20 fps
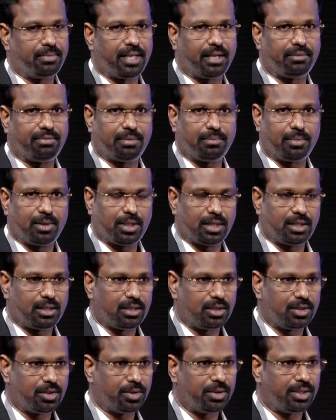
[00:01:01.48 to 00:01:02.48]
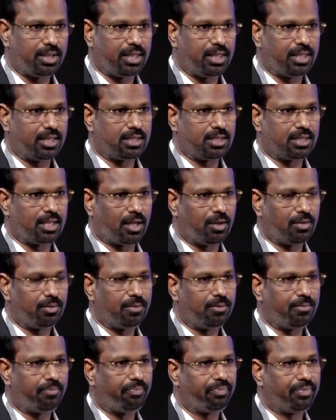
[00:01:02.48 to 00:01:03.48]
there for more than 20 years now.
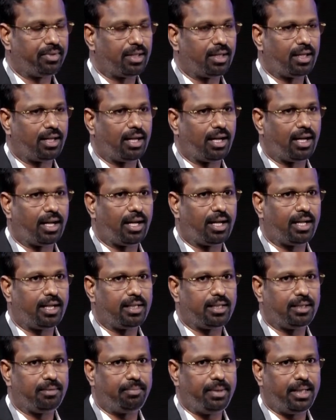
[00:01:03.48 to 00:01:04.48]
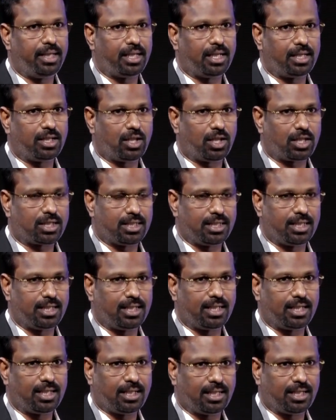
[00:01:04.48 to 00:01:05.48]
And being a doctor
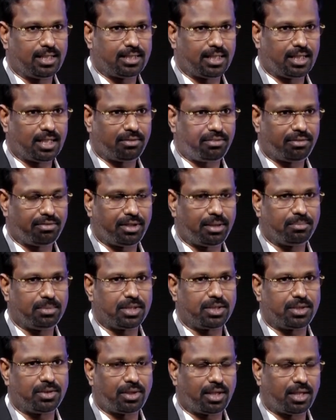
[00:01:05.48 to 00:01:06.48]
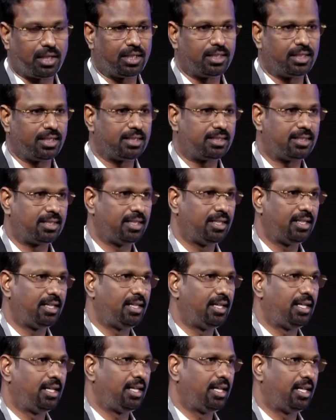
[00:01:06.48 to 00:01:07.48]
and a son of a famous urologist,
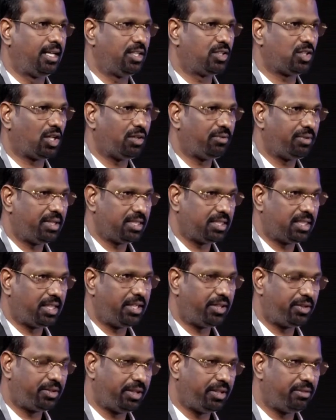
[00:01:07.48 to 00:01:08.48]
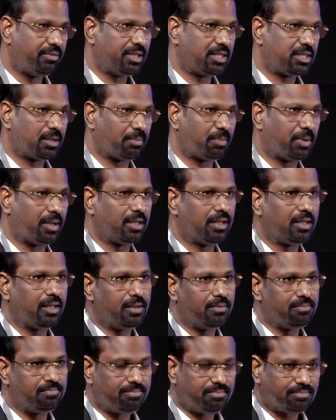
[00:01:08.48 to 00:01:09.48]
he is always ready to invest upon
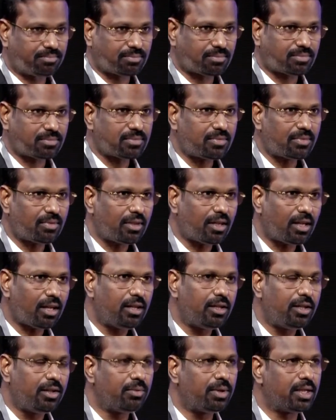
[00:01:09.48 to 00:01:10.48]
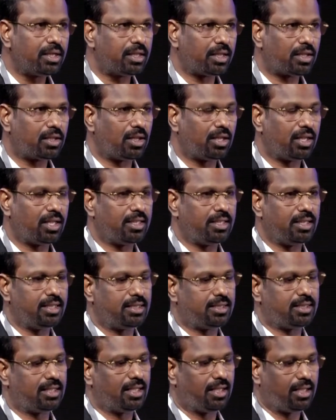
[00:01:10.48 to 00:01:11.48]
newer
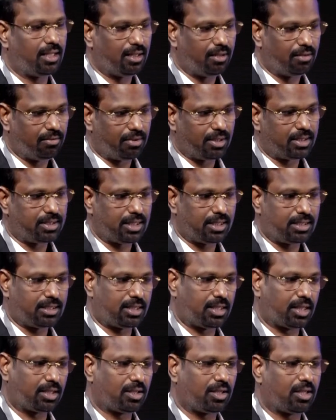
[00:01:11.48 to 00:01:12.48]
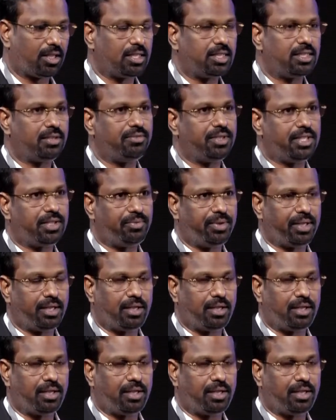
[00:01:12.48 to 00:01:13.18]
technologies. One such technology which